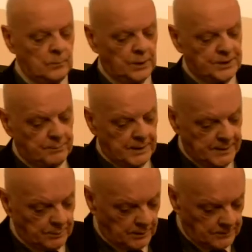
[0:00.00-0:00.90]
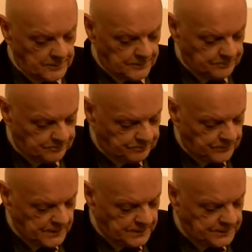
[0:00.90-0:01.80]
What the Bible
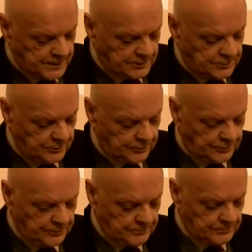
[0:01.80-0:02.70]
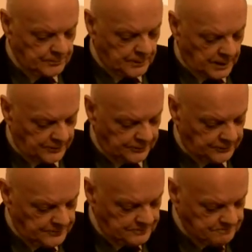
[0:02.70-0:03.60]
teaches us.
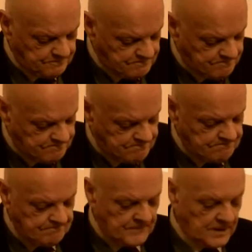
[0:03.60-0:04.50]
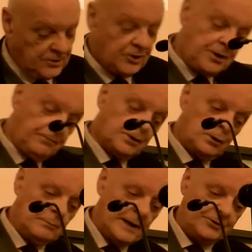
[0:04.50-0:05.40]
It's a
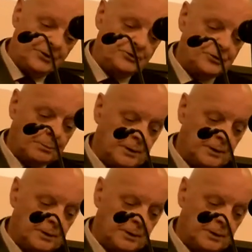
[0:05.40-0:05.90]
difficult message to